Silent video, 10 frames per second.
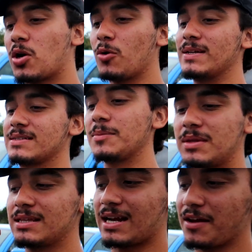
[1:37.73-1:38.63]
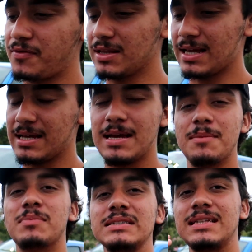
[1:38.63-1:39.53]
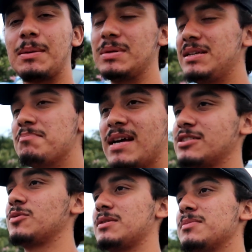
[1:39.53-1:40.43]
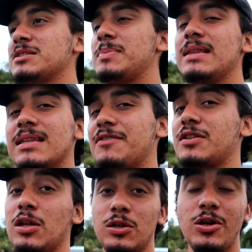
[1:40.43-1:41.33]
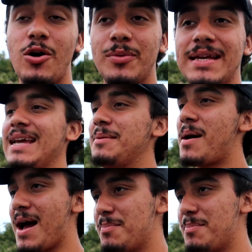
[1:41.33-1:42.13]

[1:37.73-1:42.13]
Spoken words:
Pro is something that I feel like must not be messed with, must be left alone, in my